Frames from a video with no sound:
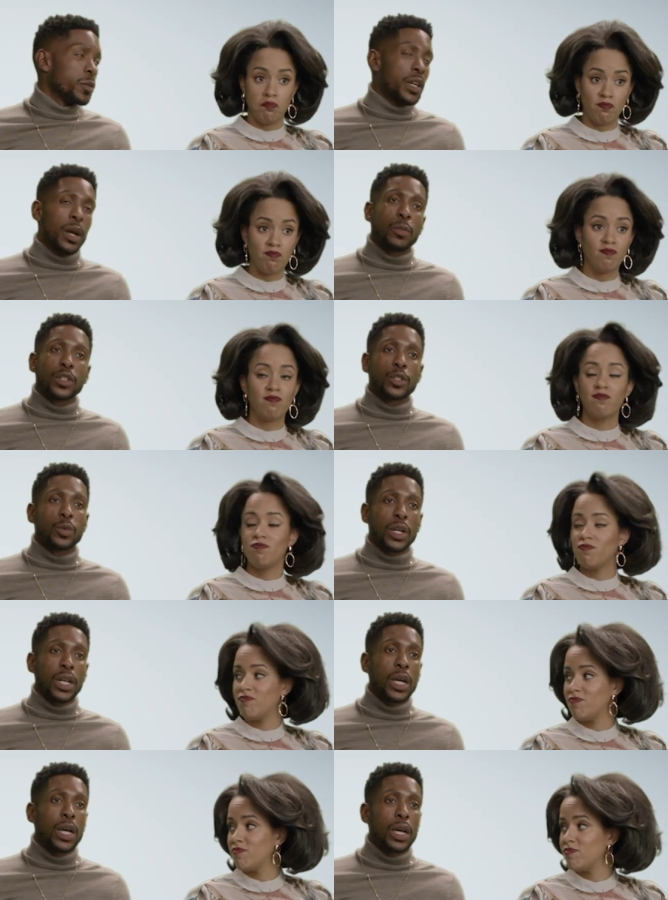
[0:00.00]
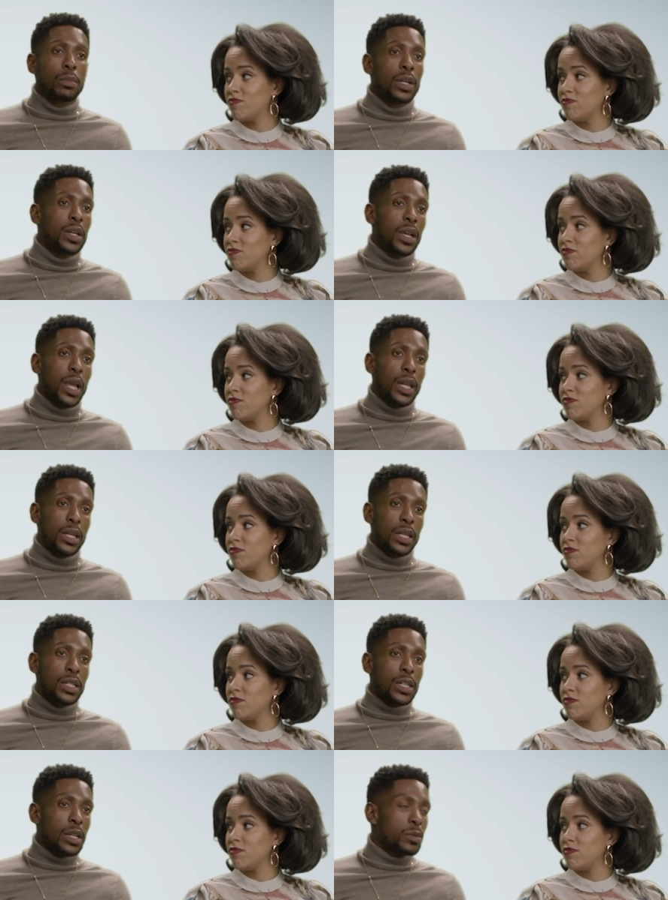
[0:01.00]
Speaker 1: when I went to a club and the
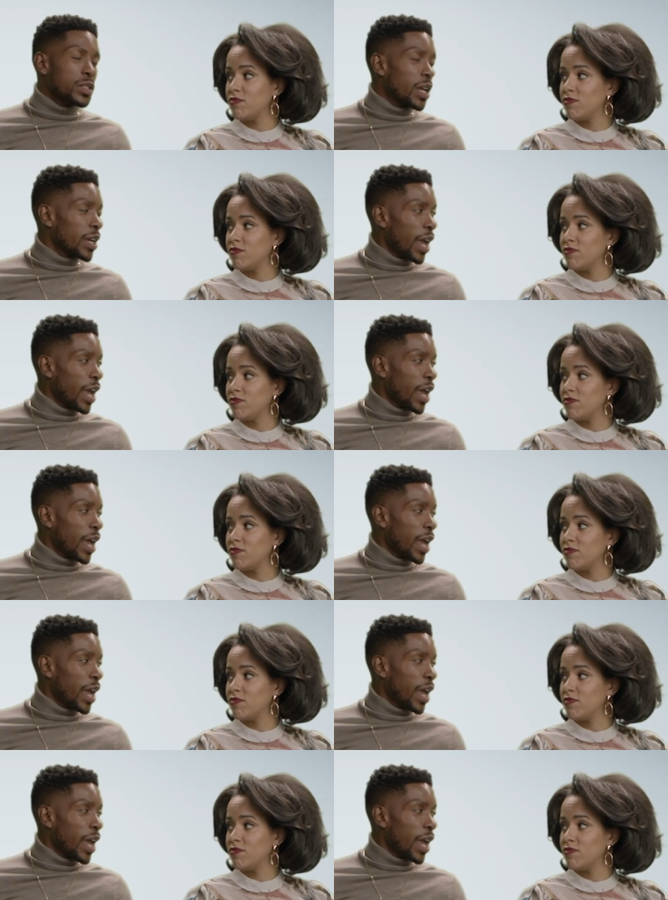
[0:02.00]
D J was like,